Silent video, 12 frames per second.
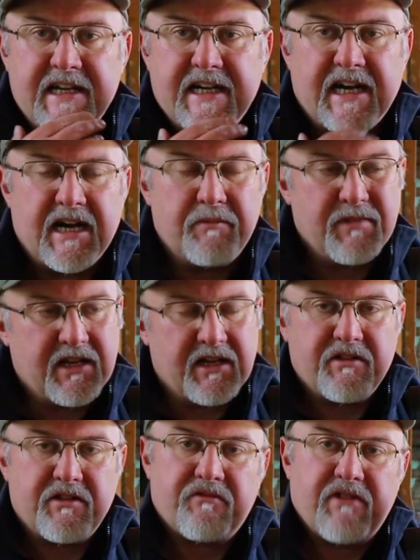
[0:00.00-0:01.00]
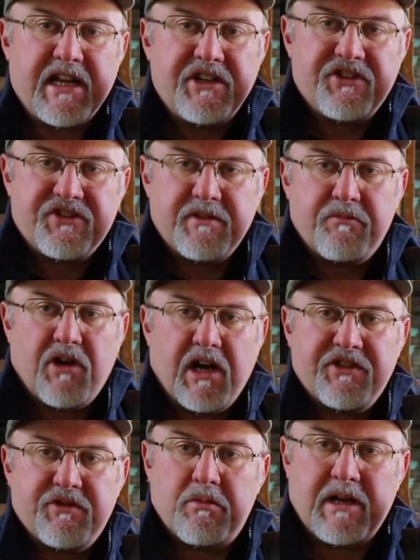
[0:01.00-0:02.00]
Ranges in
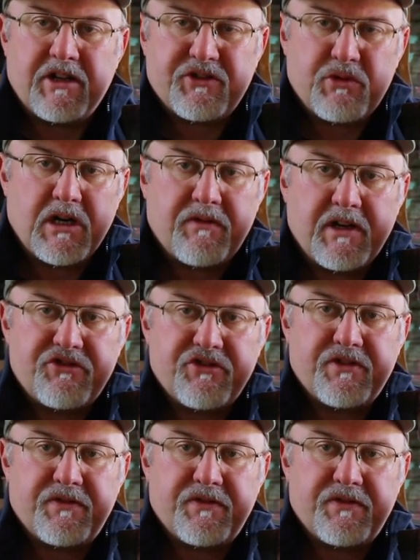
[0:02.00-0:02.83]
price from about £1,200